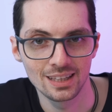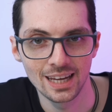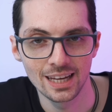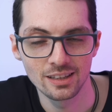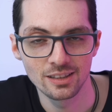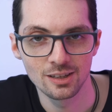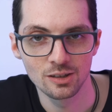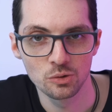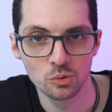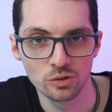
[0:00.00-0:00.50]

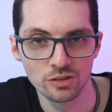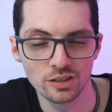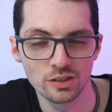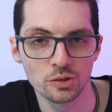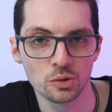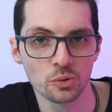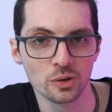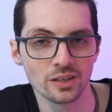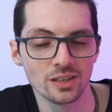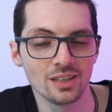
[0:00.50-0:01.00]
Getting good
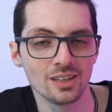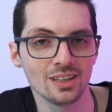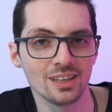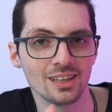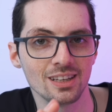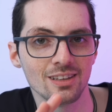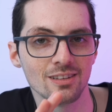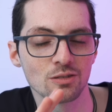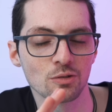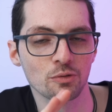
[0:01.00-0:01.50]
security
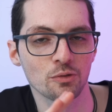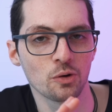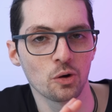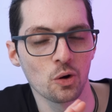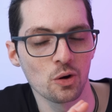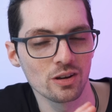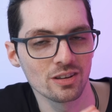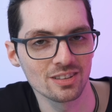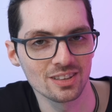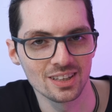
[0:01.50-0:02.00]
is of
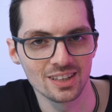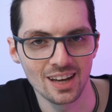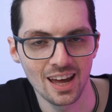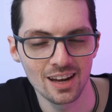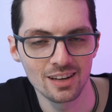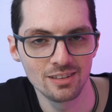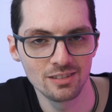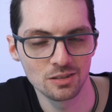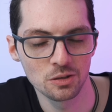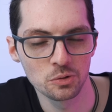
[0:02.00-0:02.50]
course
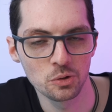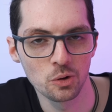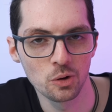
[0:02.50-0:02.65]
nice and